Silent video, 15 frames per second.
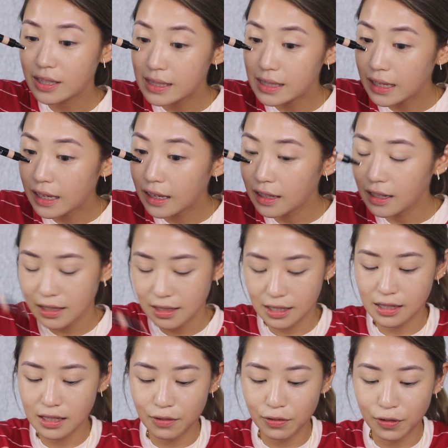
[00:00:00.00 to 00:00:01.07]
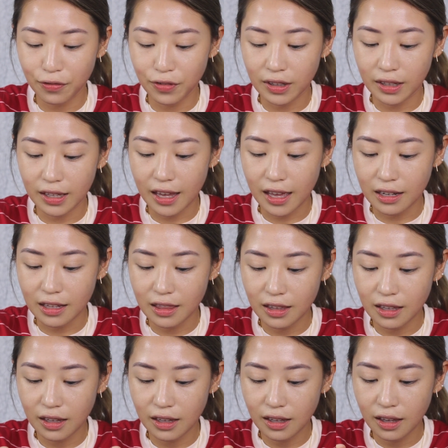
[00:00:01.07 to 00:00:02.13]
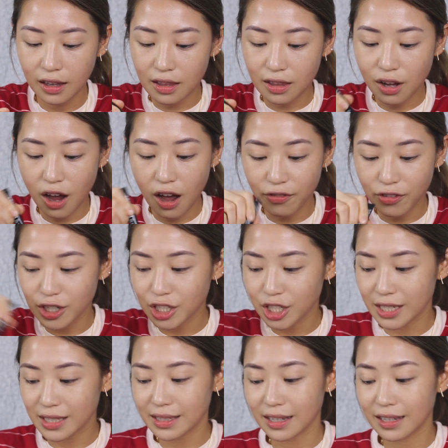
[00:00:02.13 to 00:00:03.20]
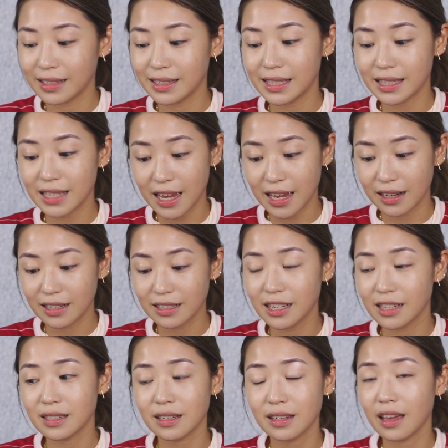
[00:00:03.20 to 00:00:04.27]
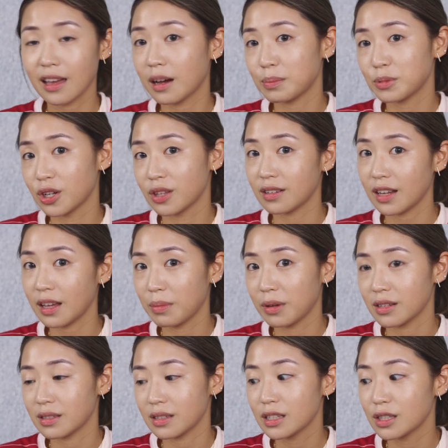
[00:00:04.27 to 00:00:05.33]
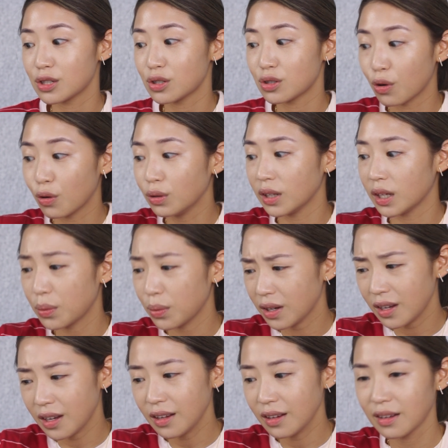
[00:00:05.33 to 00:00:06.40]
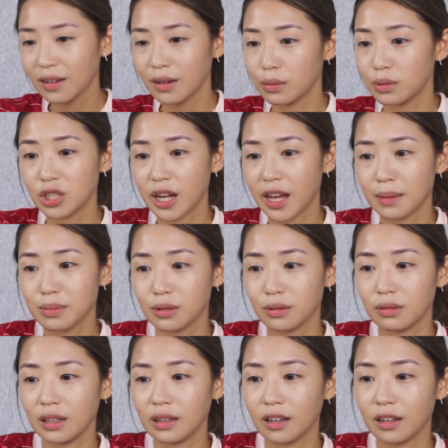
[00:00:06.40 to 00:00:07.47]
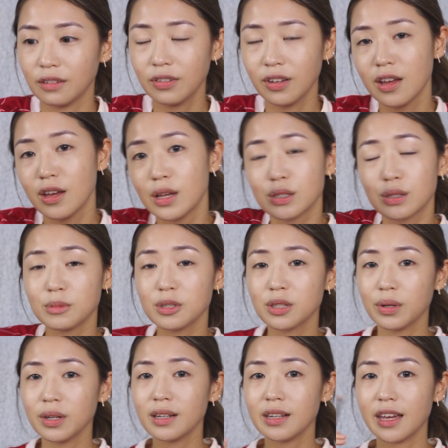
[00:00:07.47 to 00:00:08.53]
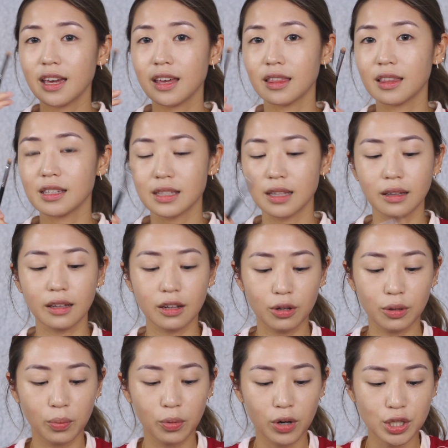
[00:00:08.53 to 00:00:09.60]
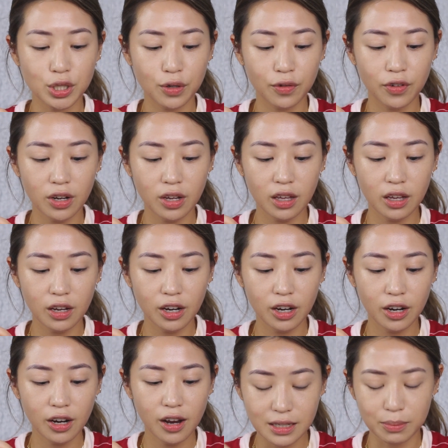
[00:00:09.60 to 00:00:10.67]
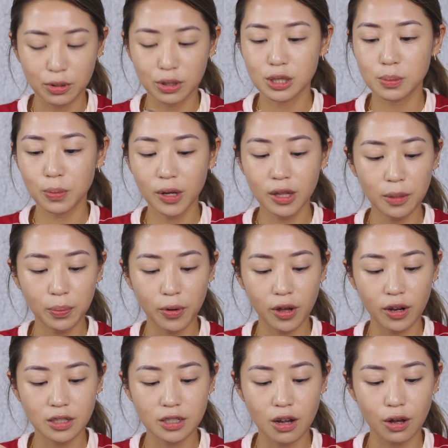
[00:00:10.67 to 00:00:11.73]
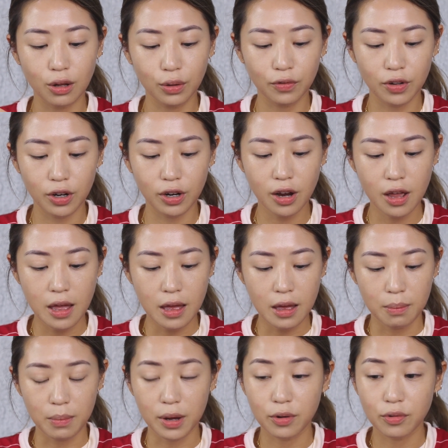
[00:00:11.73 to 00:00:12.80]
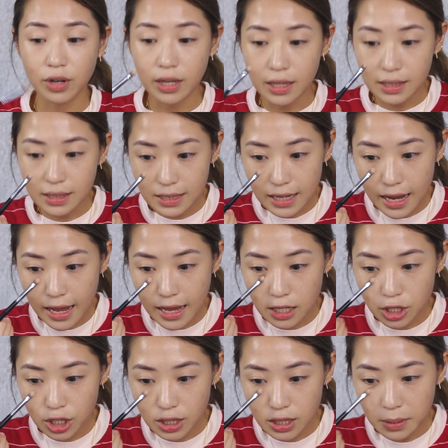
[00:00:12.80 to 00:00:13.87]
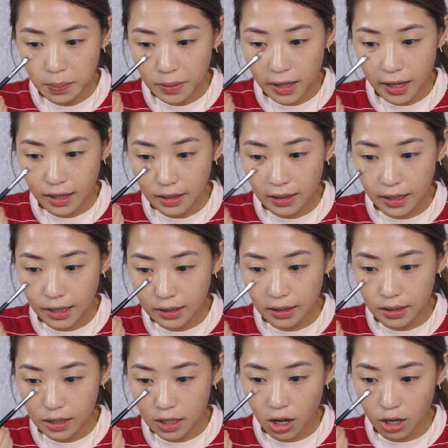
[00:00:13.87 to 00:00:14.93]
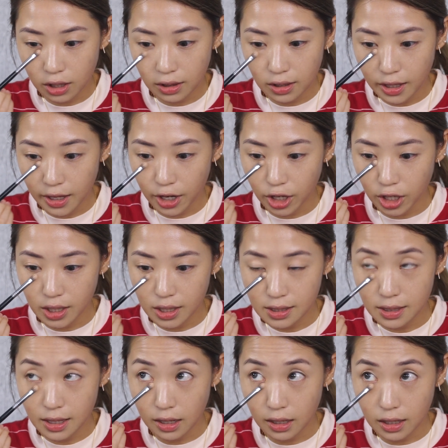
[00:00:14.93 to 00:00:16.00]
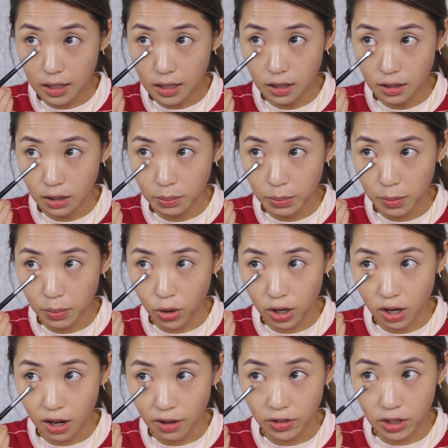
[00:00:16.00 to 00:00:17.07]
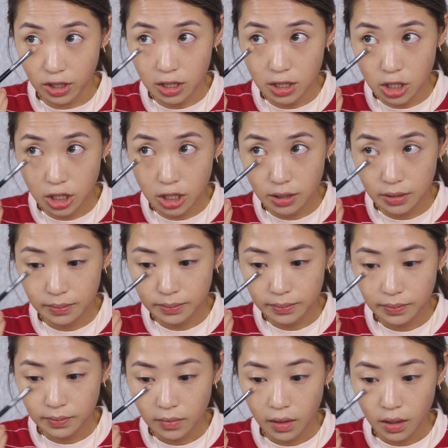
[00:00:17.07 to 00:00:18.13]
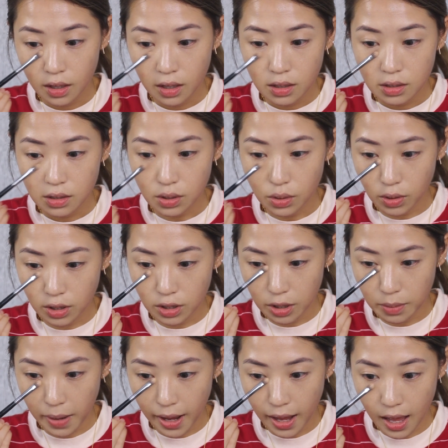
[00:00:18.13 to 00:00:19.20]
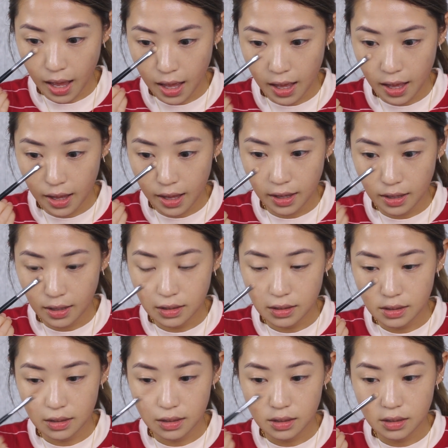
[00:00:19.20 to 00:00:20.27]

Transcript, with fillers: the skin, it doesn't even feel like anything. The coverage is insane. It doesn't cake up during the day because it's so liquidy, which I absolutely love. So I'm just going to take this little brush over here. I'm going to spread that product all over my wrist and just apply it lightly on the areas that need a little bit more coverage. So under my eyes.